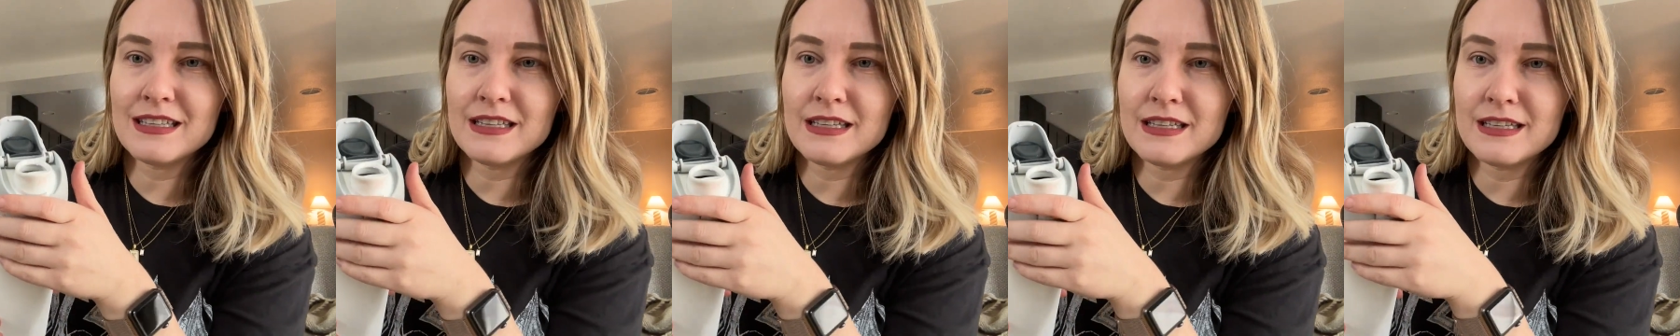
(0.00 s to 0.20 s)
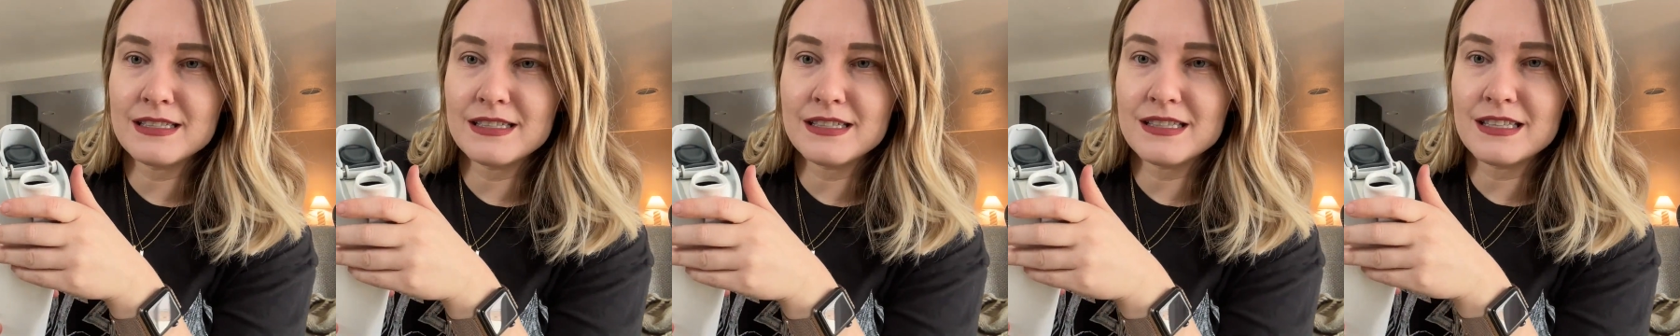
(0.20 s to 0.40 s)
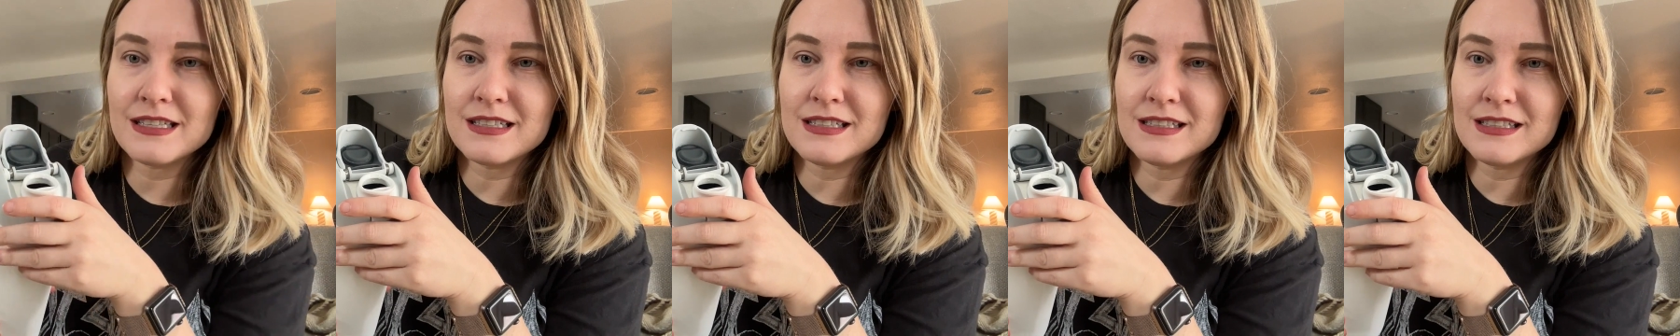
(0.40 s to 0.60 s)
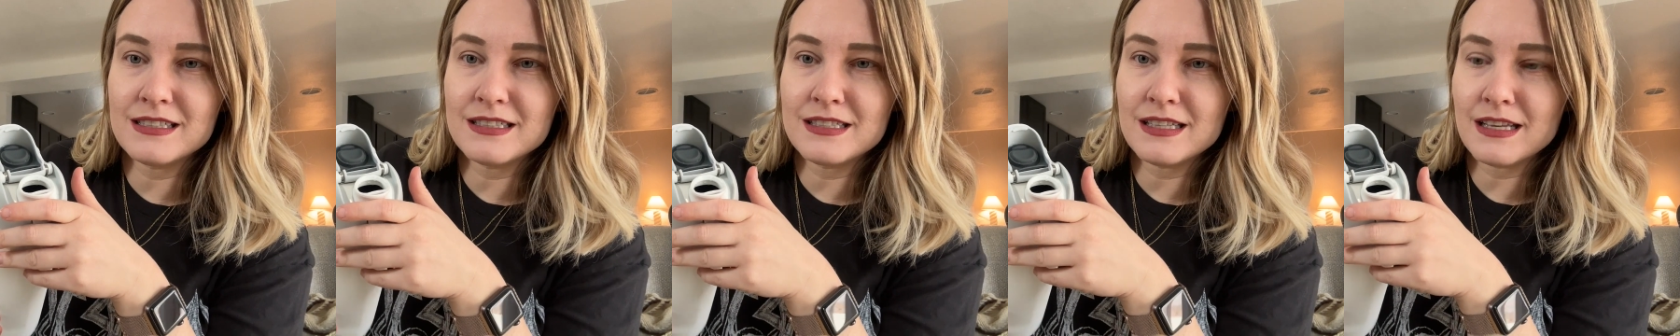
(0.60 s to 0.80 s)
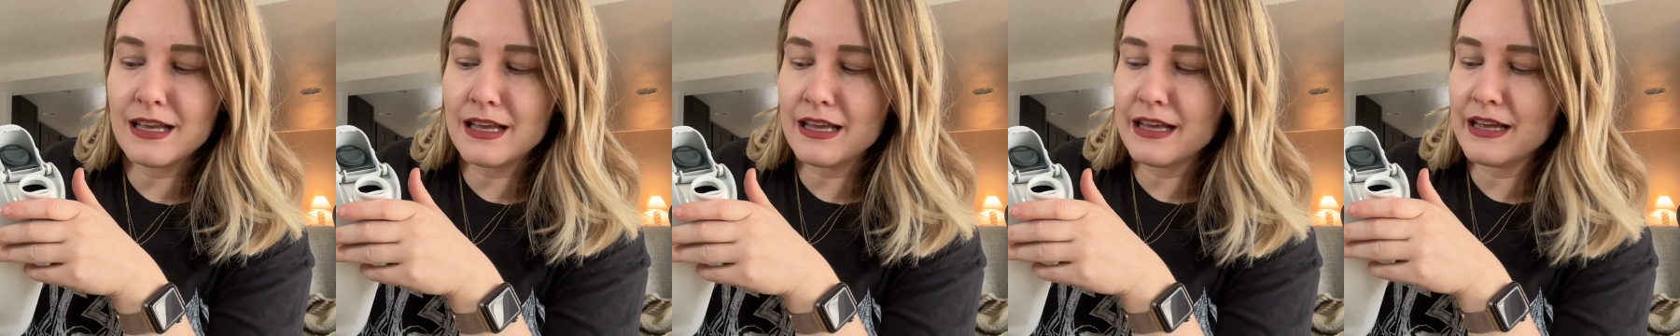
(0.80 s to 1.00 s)
is the
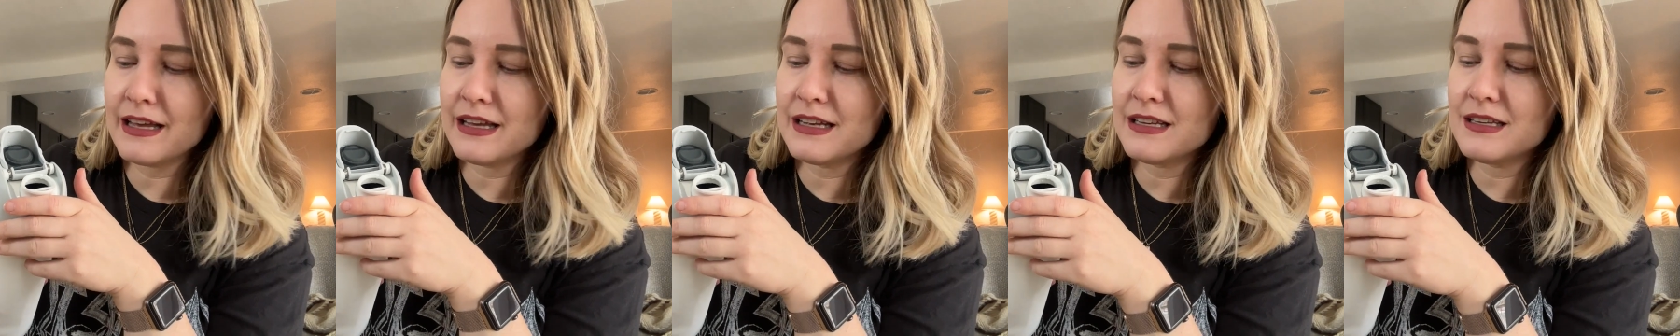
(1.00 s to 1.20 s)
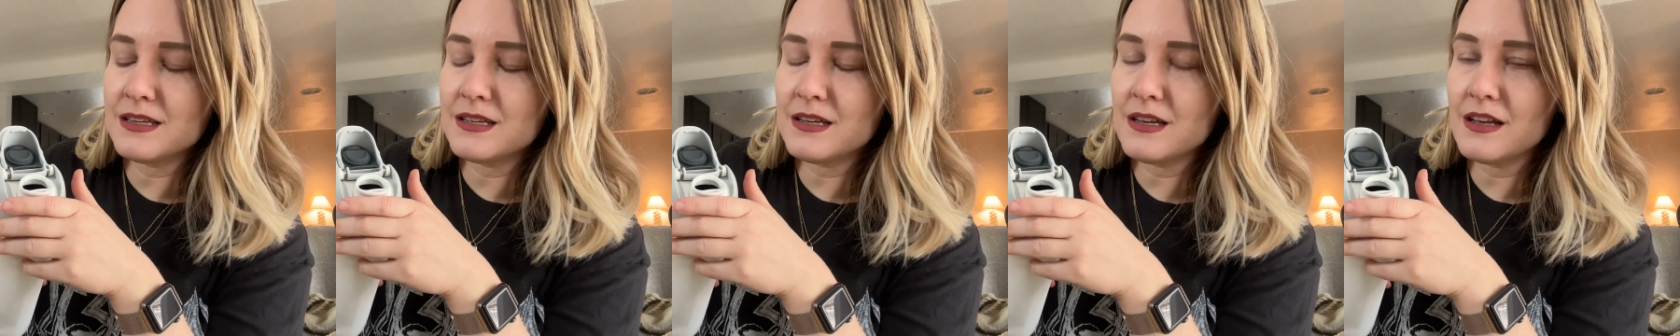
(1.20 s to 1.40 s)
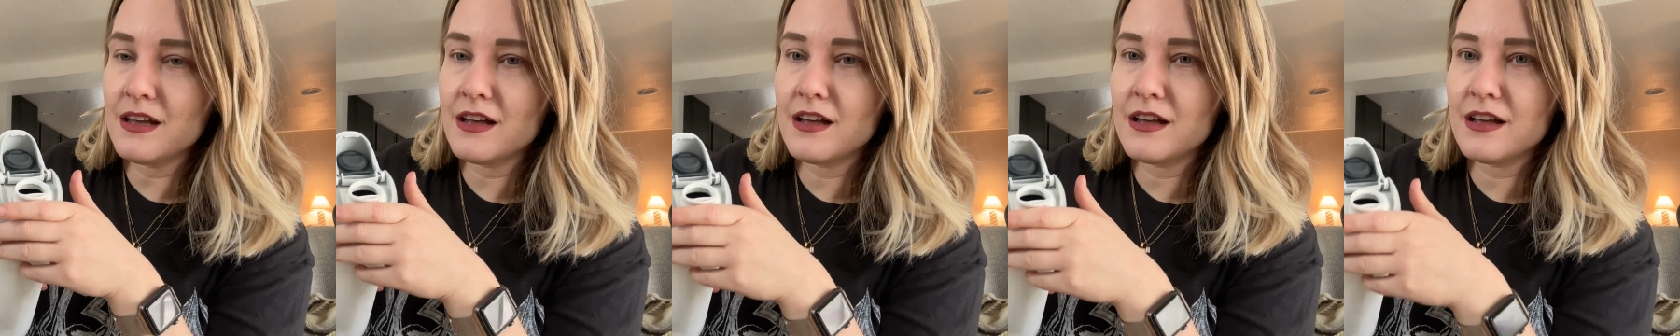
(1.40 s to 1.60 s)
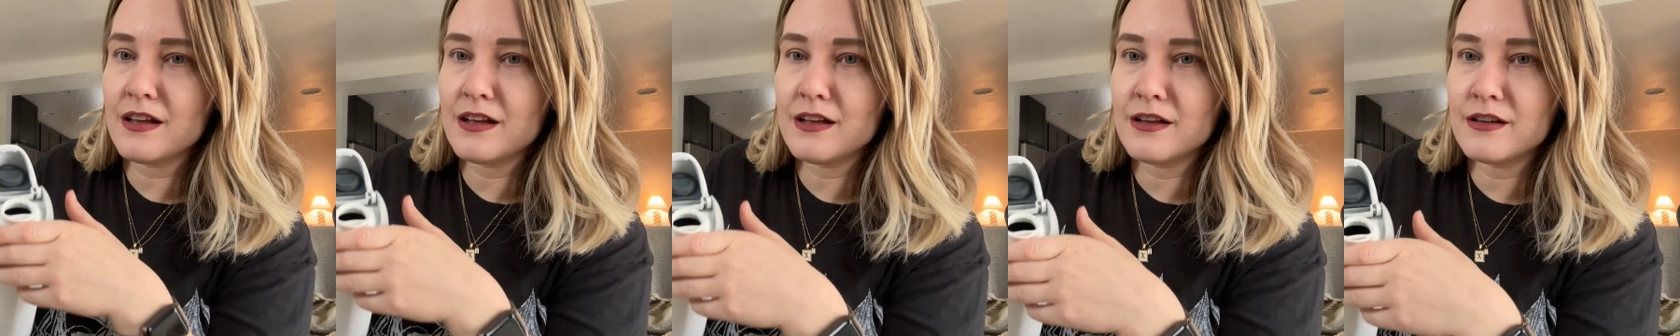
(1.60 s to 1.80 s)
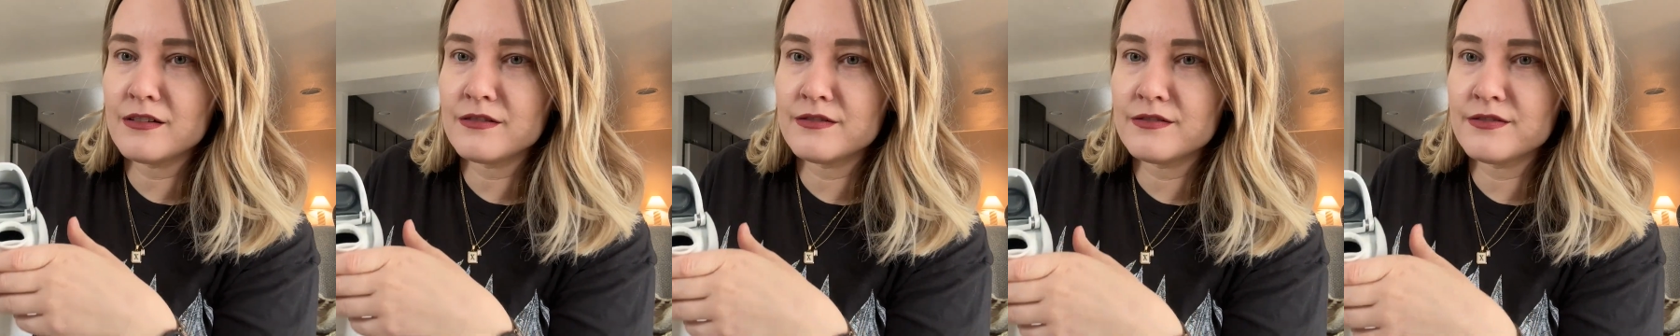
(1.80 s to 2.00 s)
design
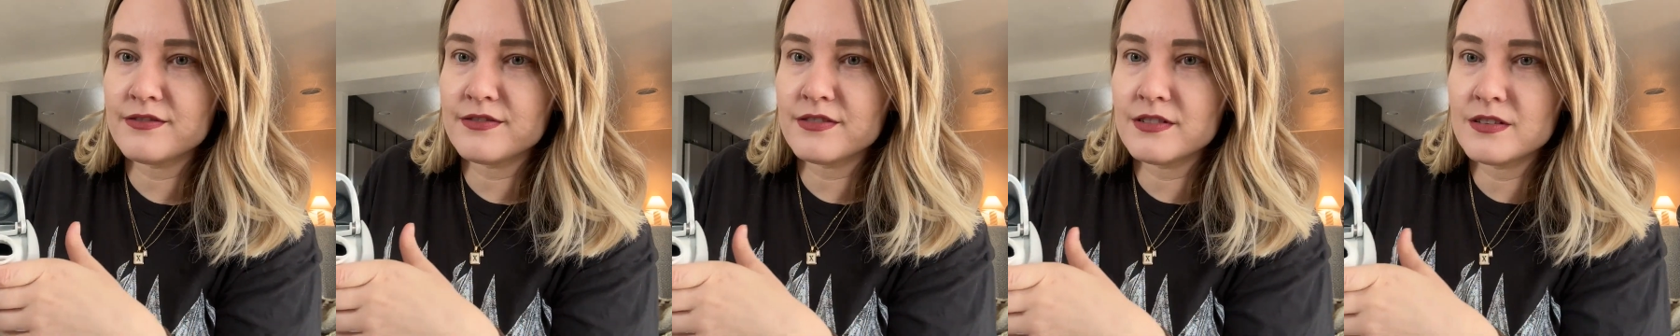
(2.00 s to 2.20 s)
of